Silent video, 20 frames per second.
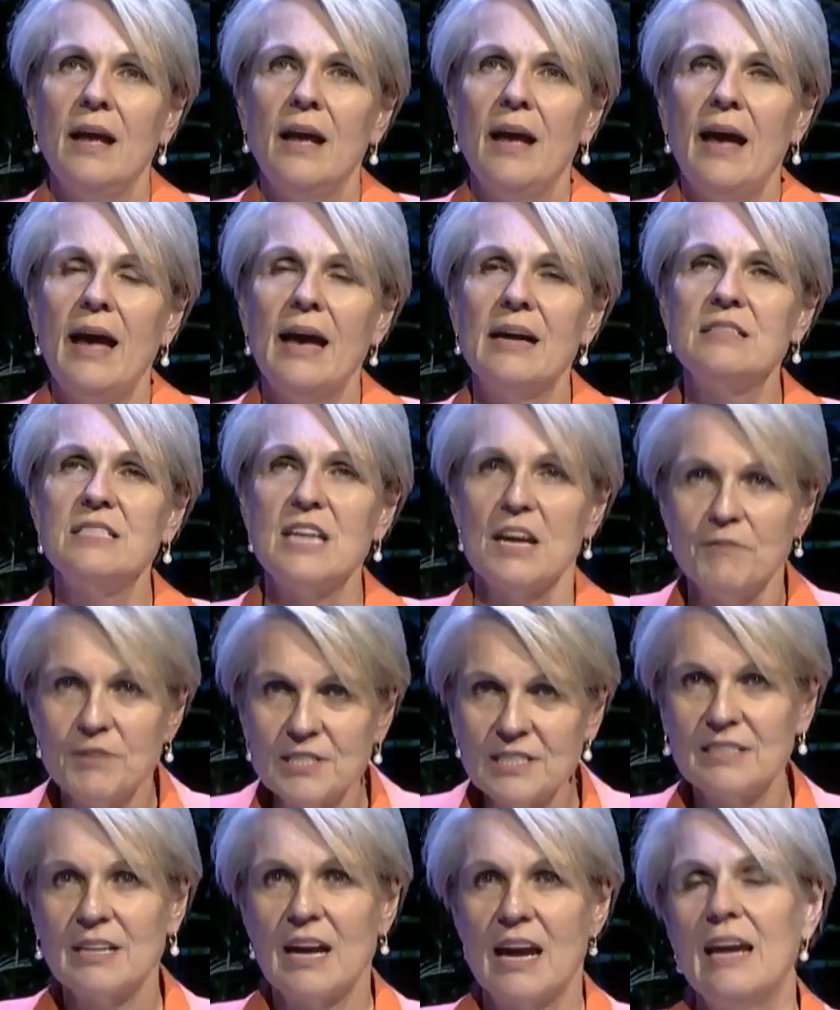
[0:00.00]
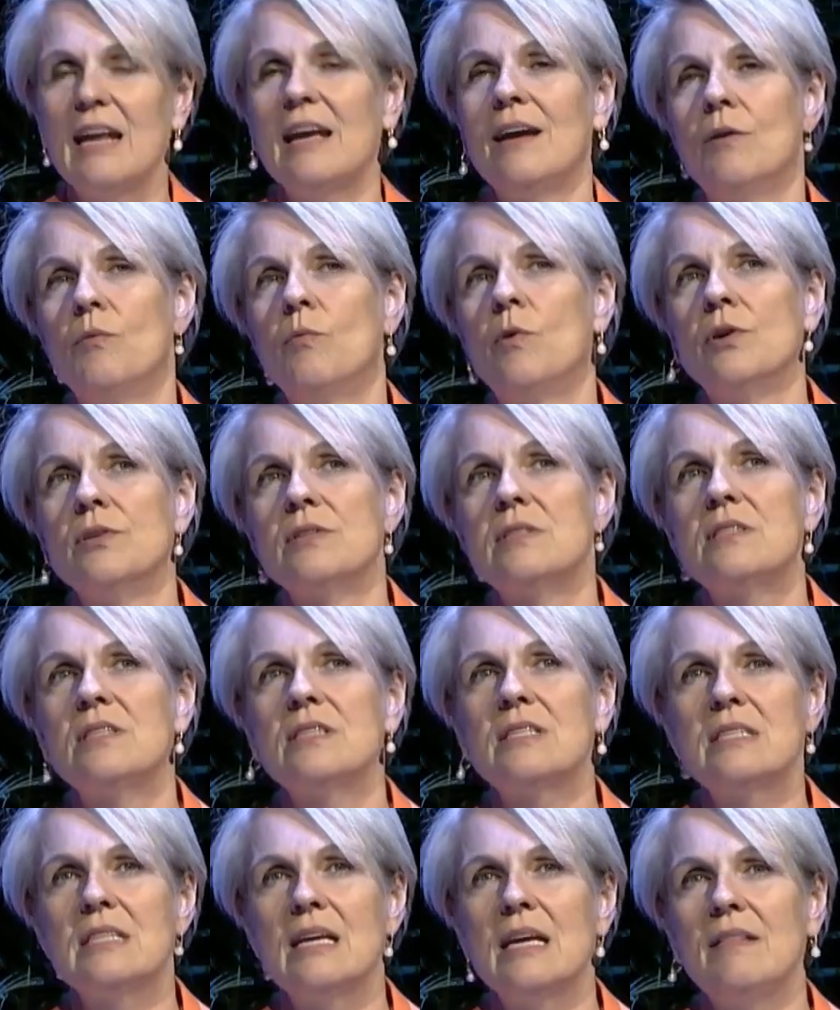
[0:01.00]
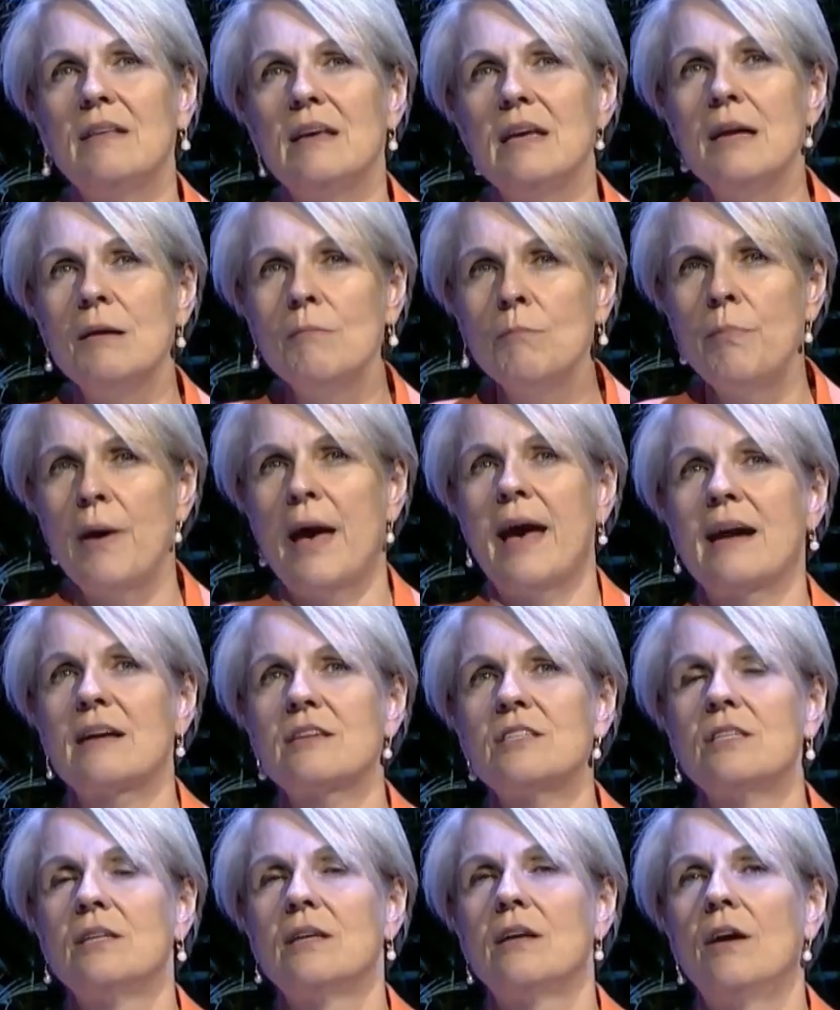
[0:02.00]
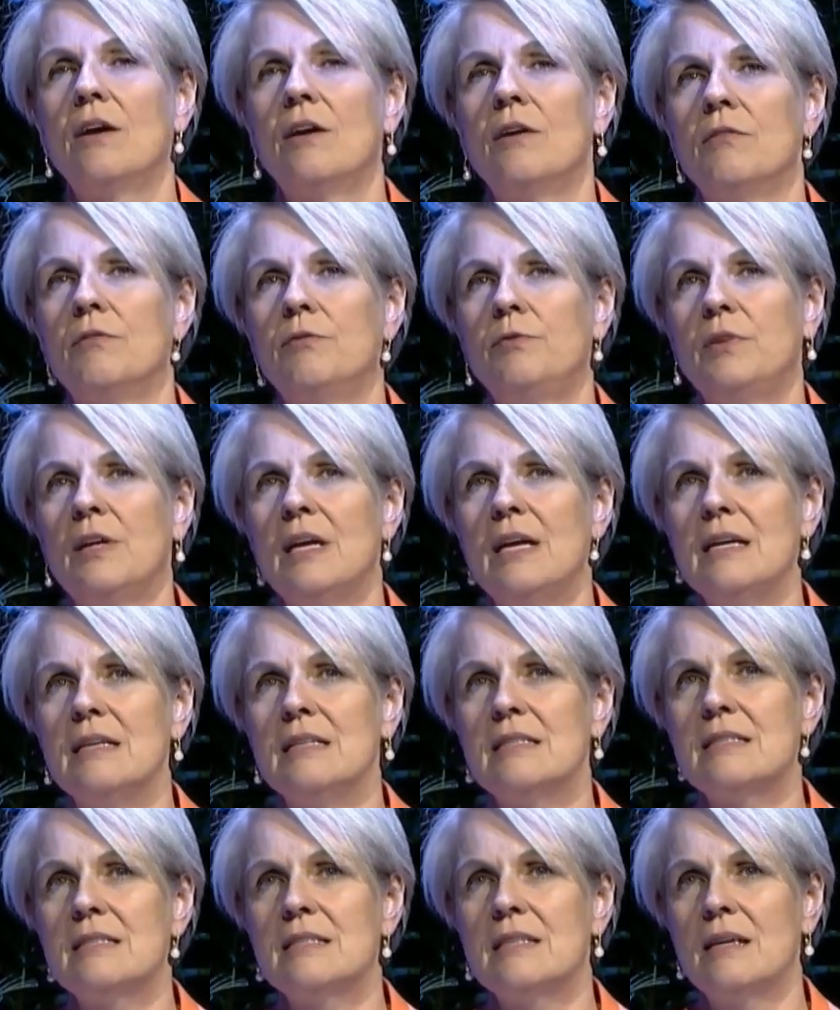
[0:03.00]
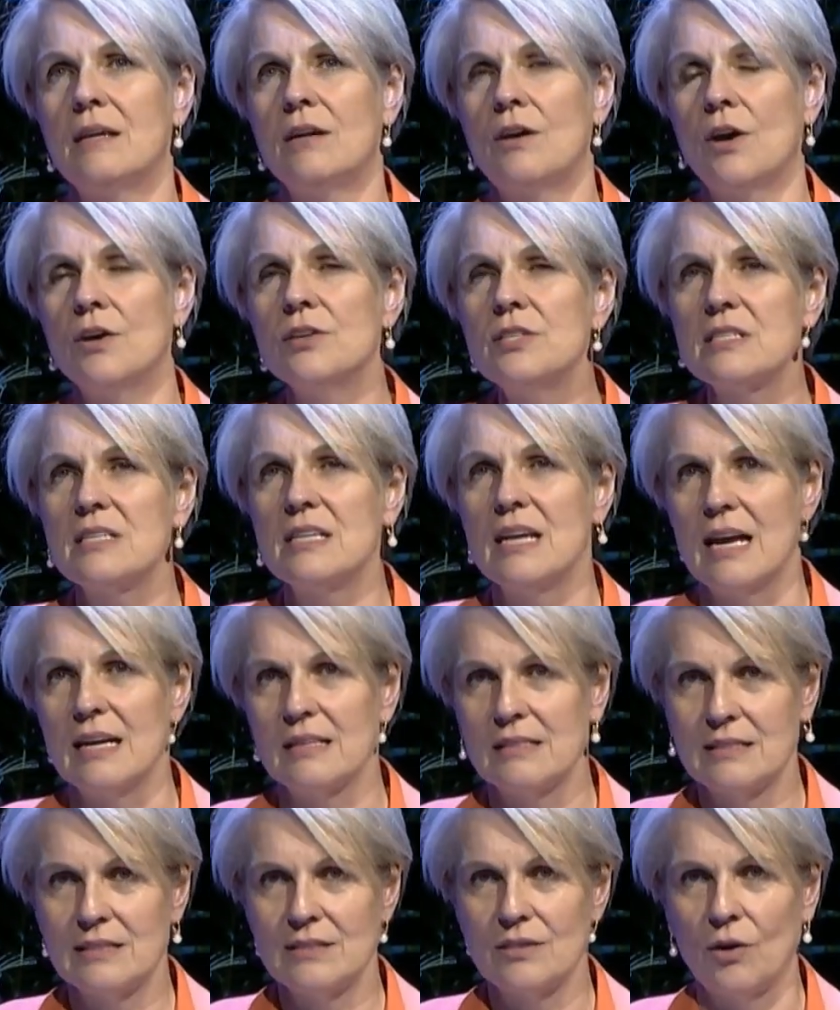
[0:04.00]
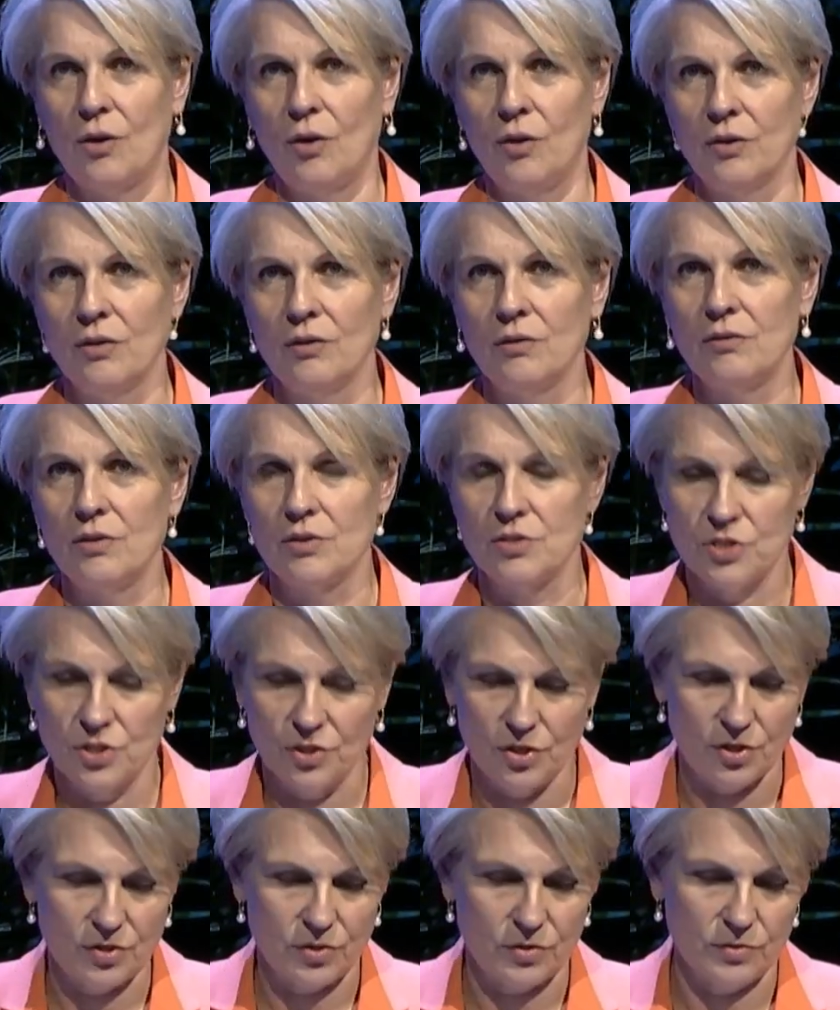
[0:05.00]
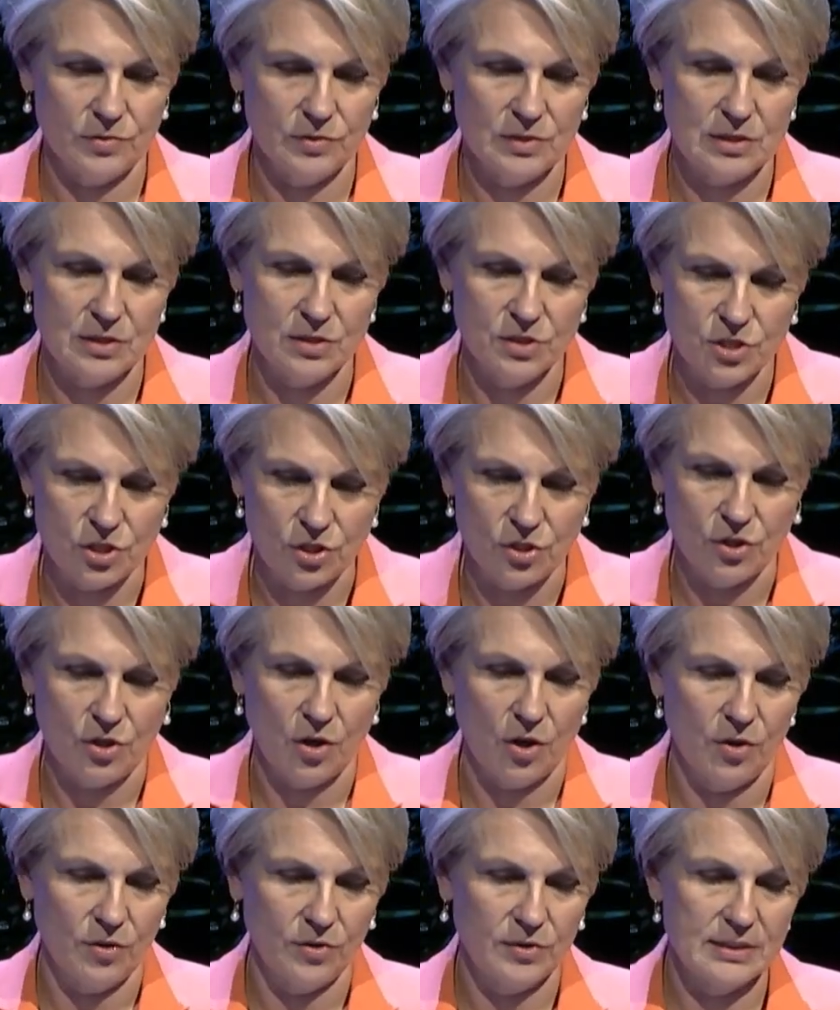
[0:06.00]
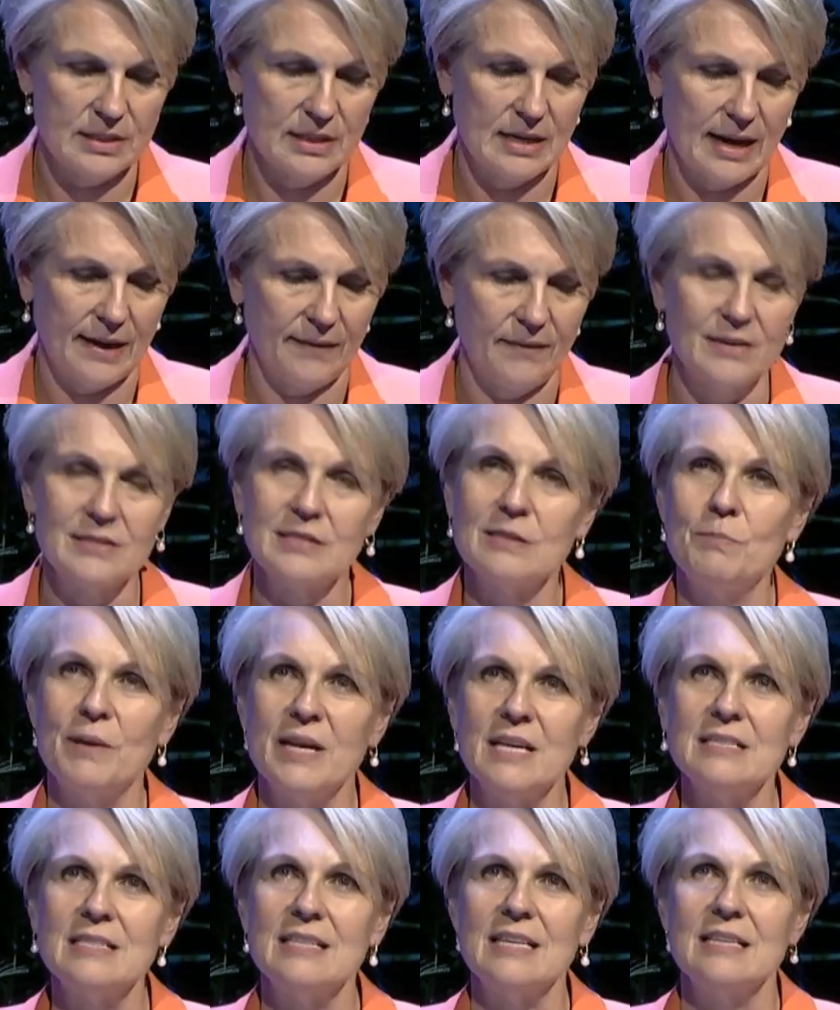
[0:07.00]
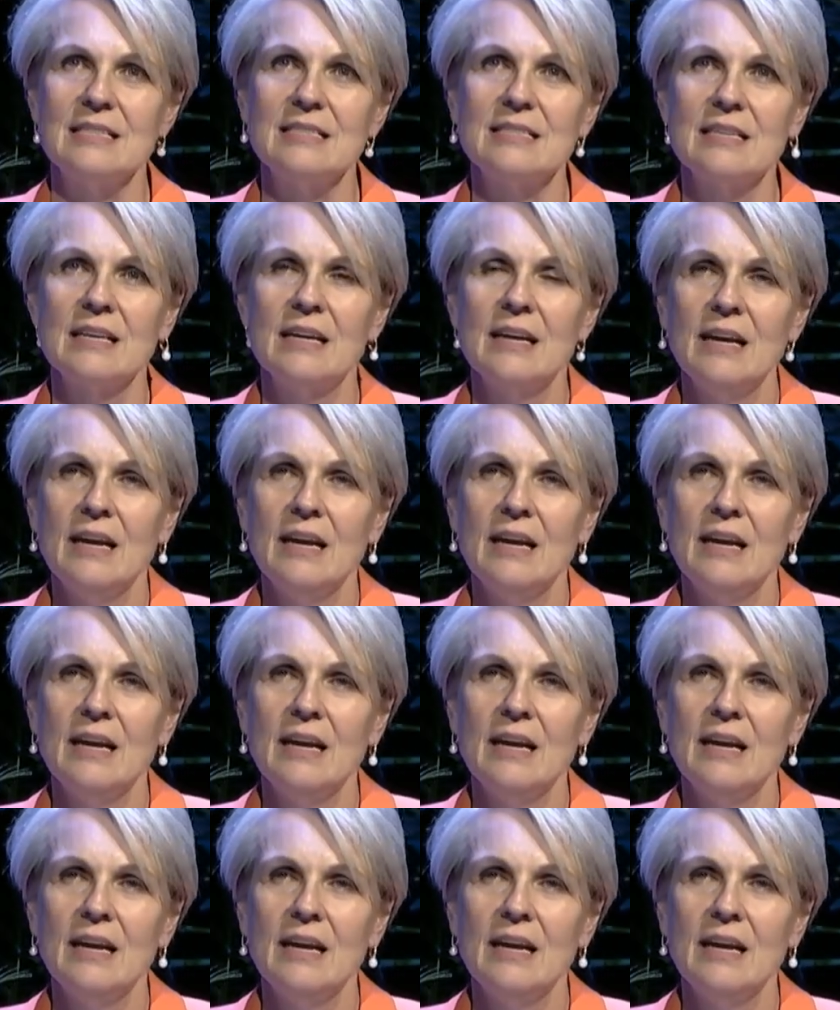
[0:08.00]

how devastating it was to see the impact of these ghost nets on the turtles, the dugongs and other species